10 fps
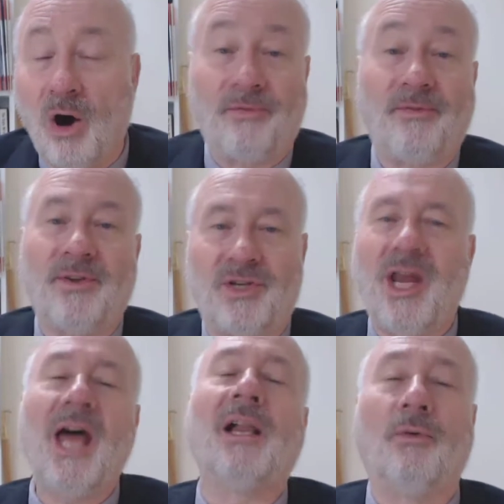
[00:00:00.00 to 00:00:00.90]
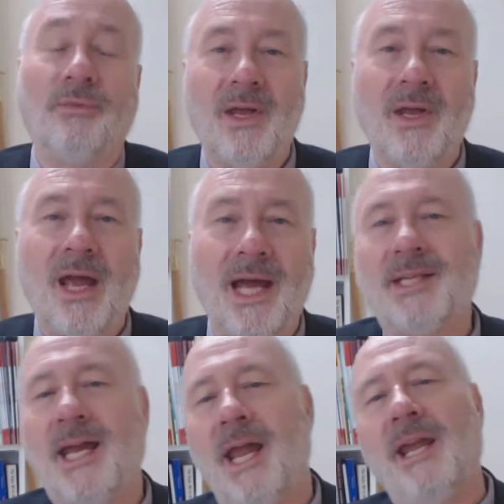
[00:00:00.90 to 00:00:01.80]
off the shelf
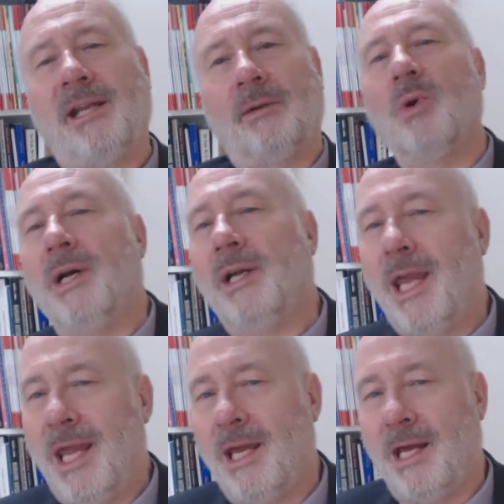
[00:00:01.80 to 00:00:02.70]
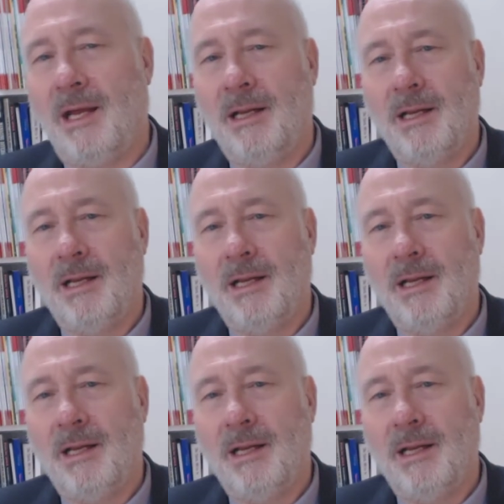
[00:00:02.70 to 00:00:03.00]
and say it'll work here,